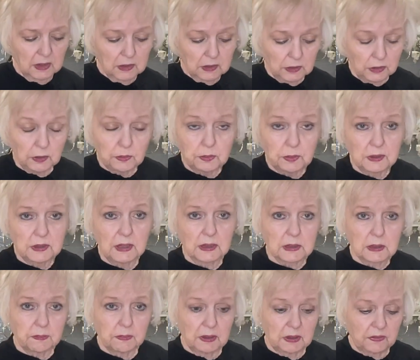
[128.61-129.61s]
you would get
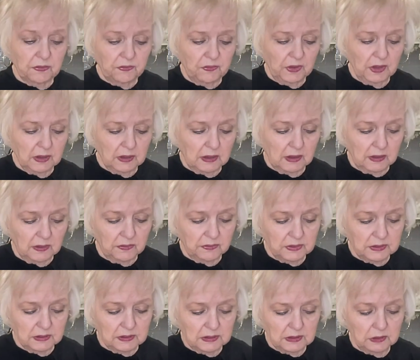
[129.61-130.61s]
the benefit of,
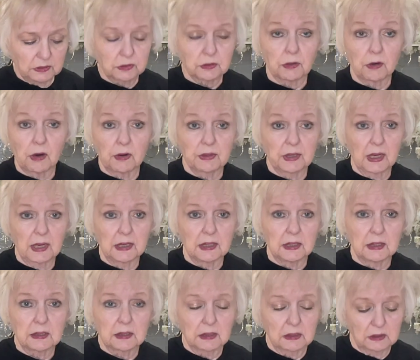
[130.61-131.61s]
since these are
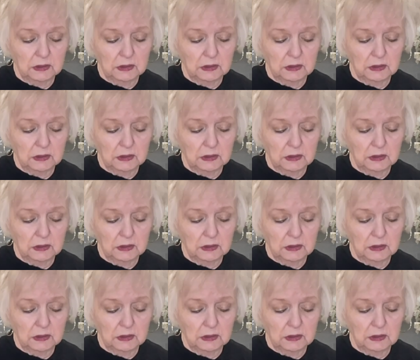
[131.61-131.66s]
organic,